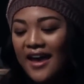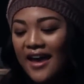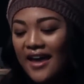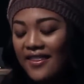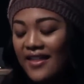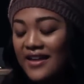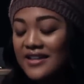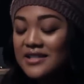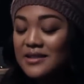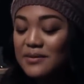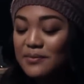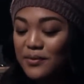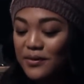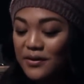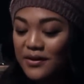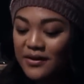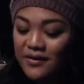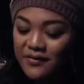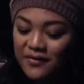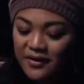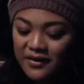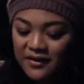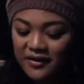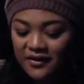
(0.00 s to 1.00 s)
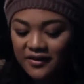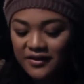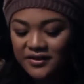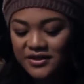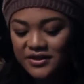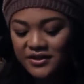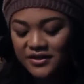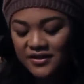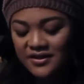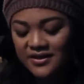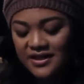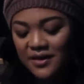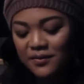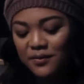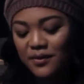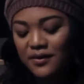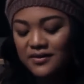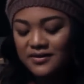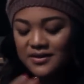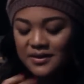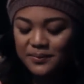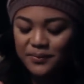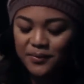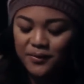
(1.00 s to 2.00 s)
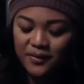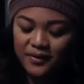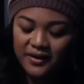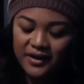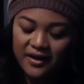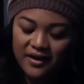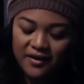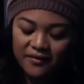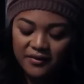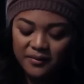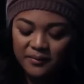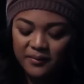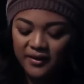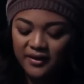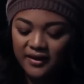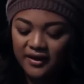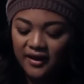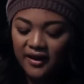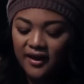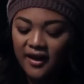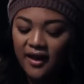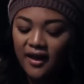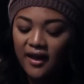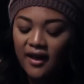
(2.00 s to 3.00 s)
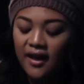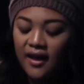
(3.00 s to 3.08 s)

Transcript: And that's the beauty of our culture, is that we support everybody.